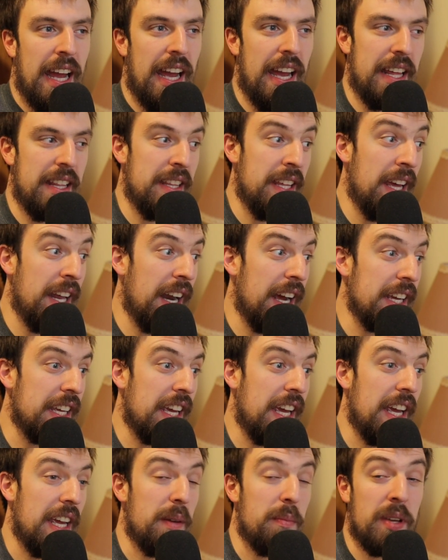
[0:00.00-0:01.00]
And then I
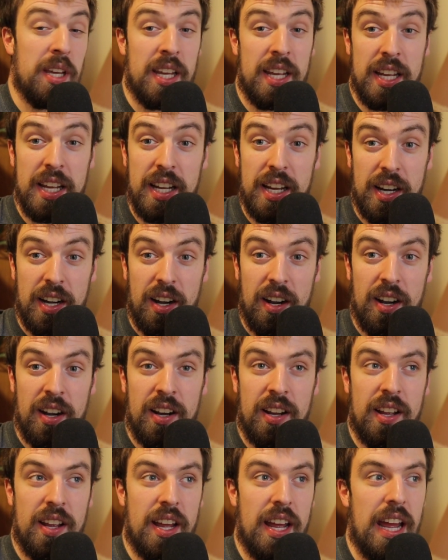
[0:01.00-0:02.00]
came
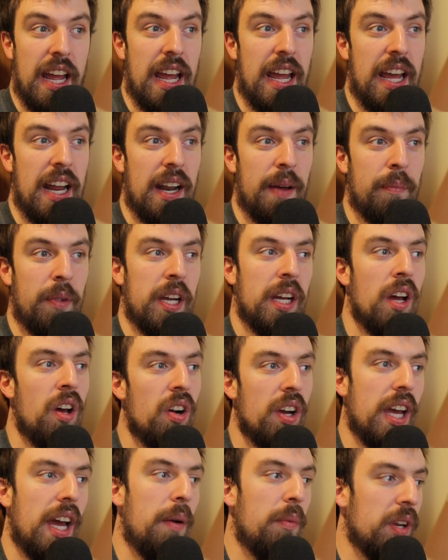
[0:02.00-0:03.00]
here and I'm like,
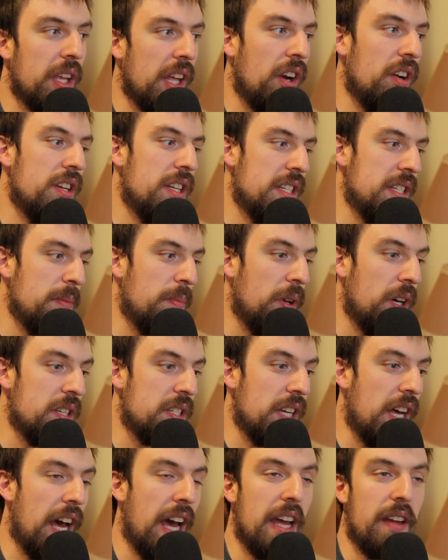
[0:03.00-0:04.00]
okay, I want to get on Disney
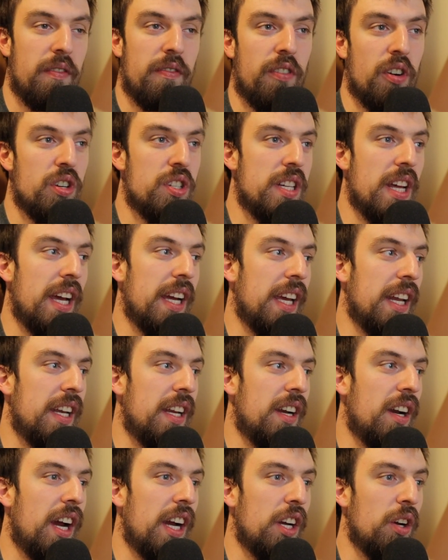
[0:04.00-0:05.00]
Plus. First day I get
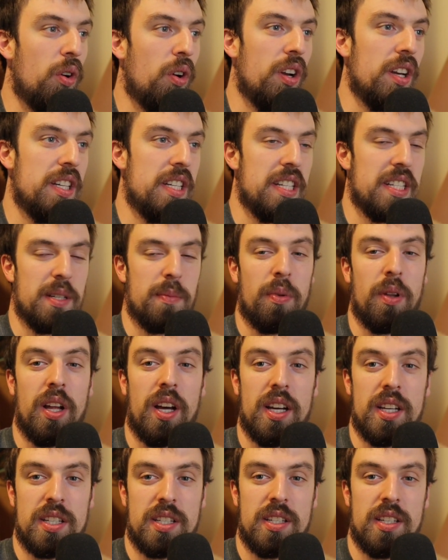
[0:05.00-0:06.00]
here, I go on a Disney
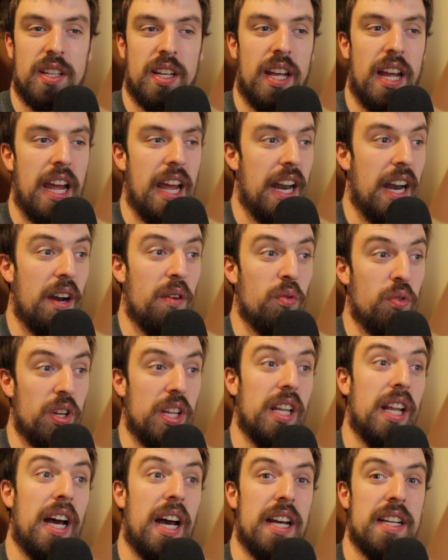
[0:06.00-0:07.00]
Plus, and I
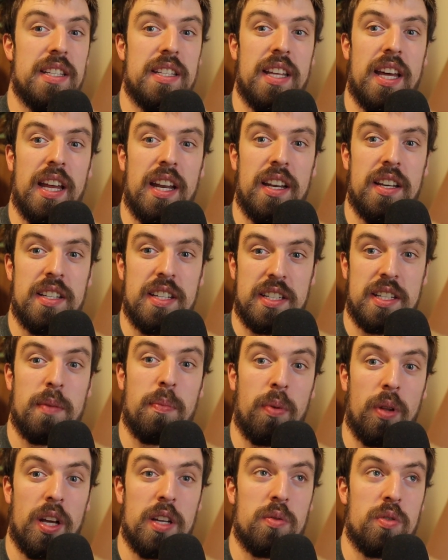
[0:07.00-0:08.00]
realized that Disney
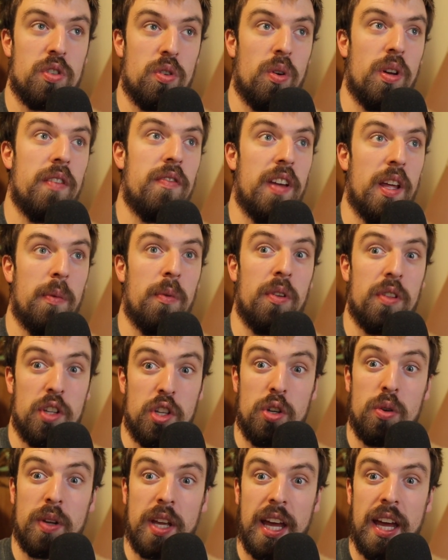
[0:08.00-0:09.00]
Plus was only available in
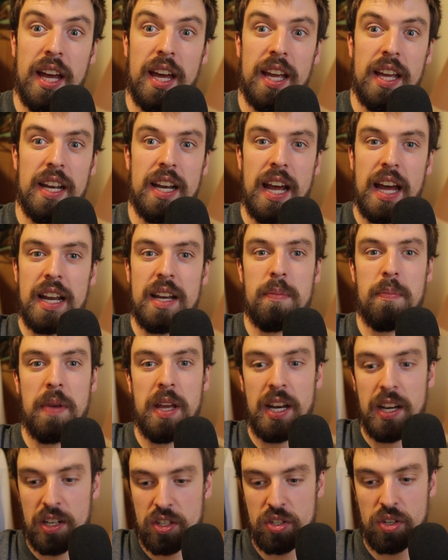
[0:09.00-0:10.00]
the UK. It hadn't
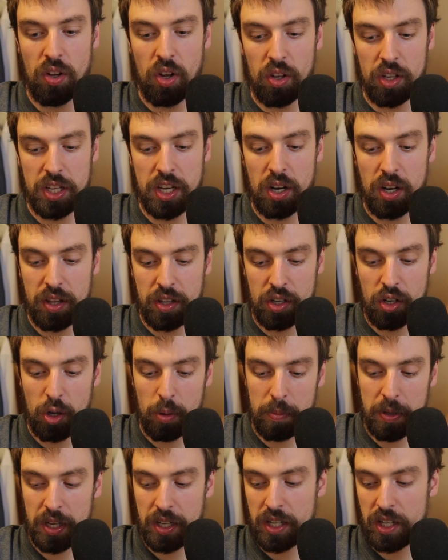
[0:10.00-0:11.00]
made it to all the other
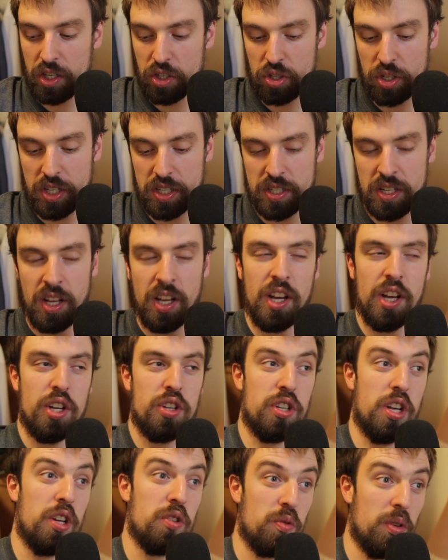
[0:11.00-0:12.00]
European countries.
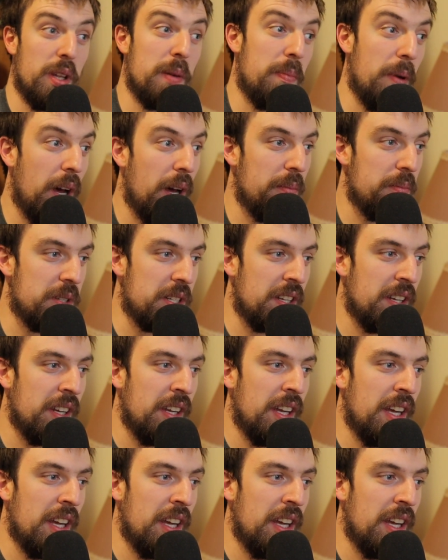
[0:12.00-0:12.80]
So I was really bummed.